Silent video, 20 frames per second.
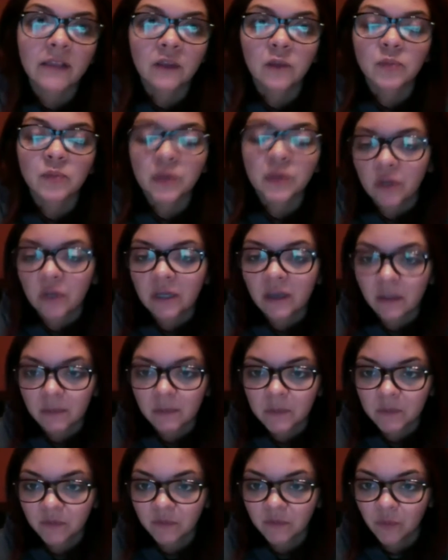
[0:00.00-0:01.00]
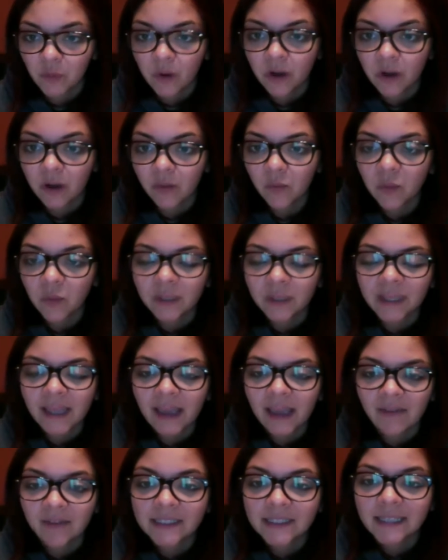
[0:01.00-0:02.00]
beauty comes before what they
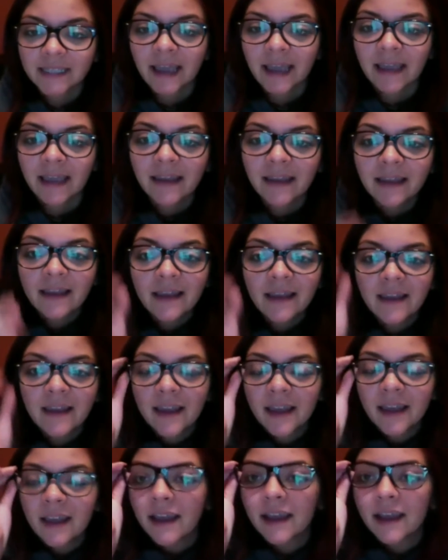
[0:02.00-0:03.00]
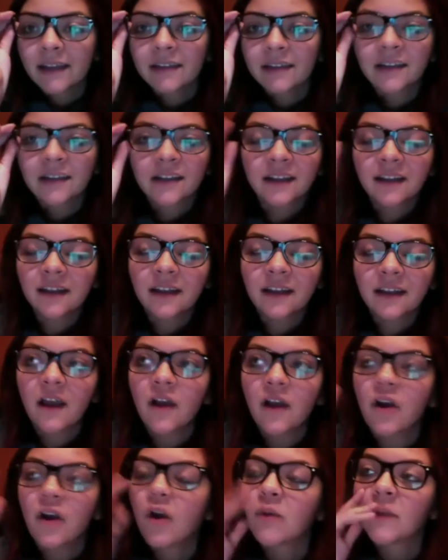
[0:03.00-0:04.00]
have to say. And
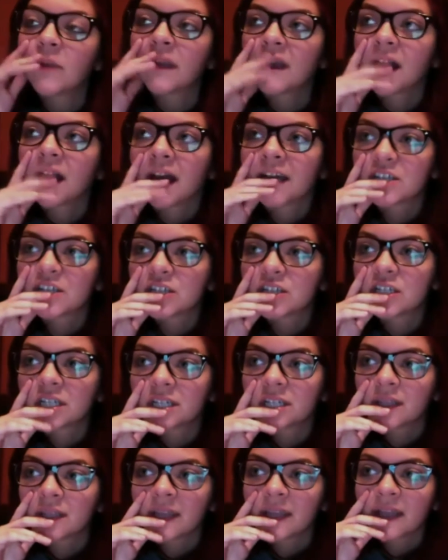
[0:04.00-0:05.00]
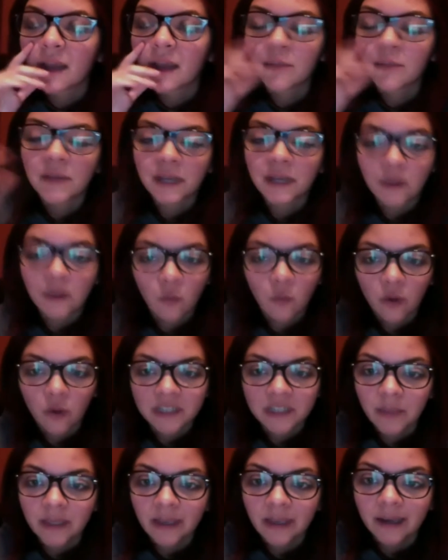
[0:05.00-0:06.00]
oh my gosh, like I'm getting worked
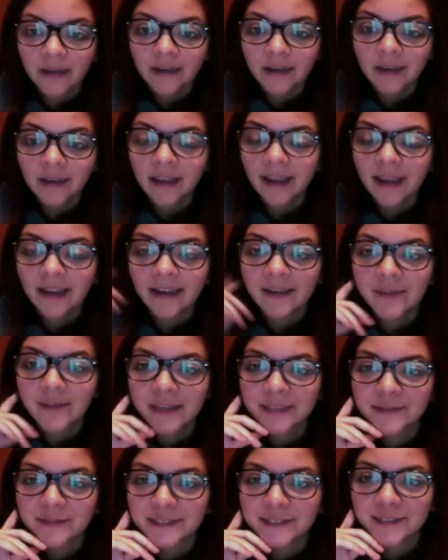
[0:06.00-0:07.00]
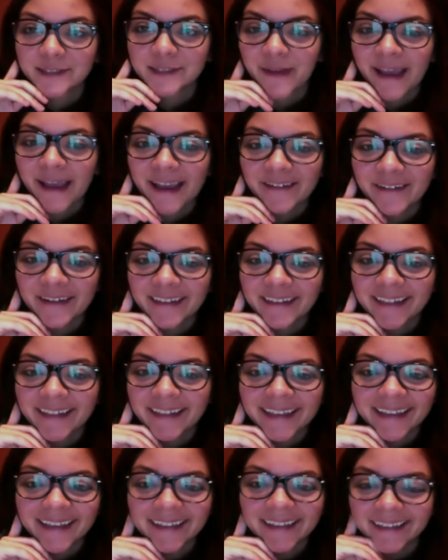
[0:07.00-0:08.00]
up again, and it makes me so angry.
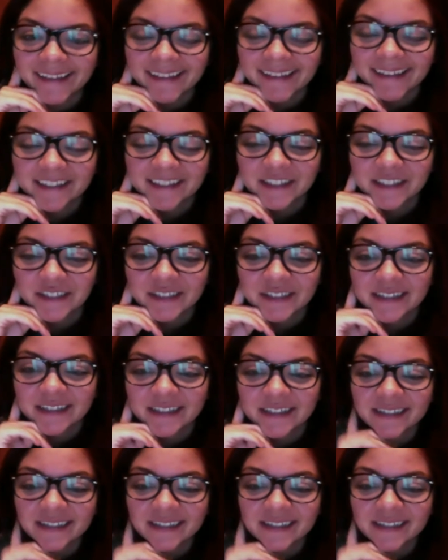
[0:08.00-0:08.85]
Like it's just.